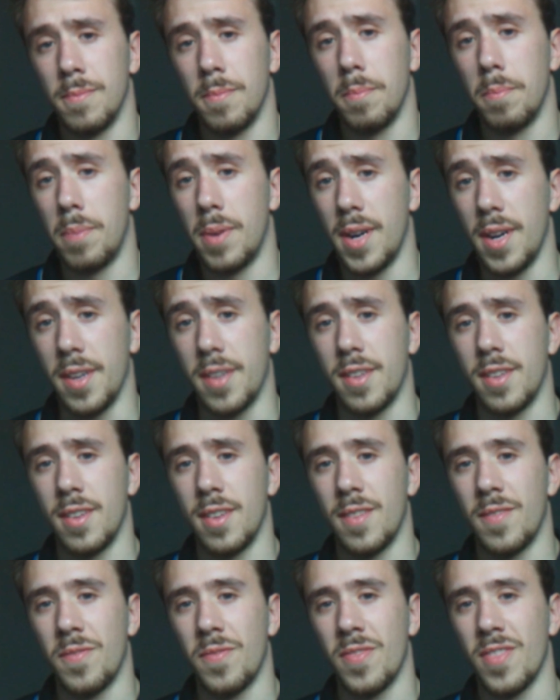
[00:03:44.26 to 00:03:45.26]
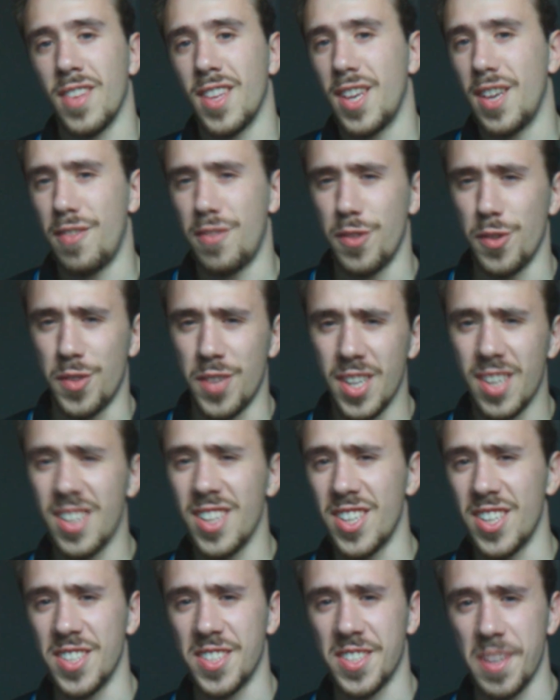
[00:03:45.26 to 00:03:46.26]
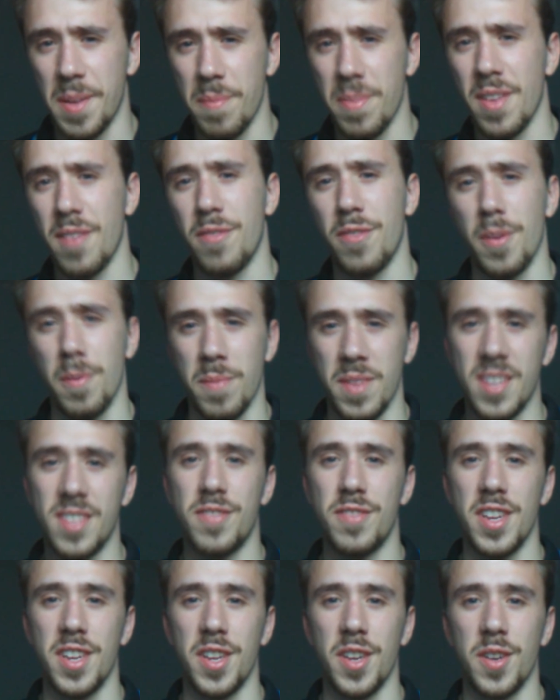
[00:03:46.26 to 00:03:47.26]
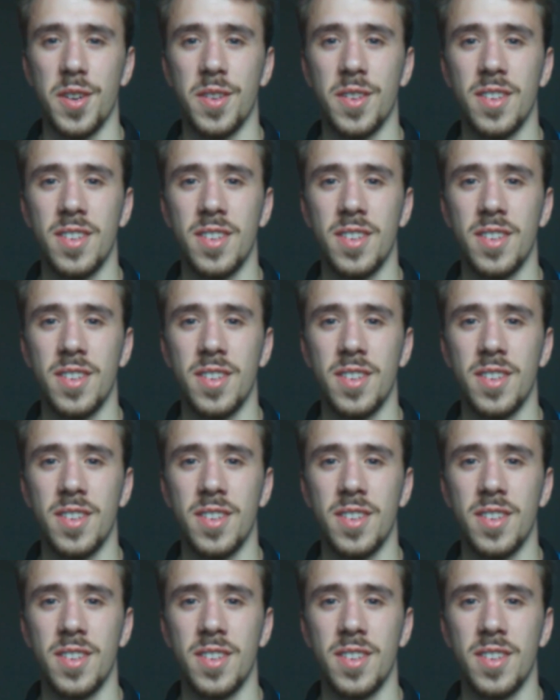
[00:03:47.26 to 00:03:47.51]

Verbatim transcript: But, if you did learn something from this video,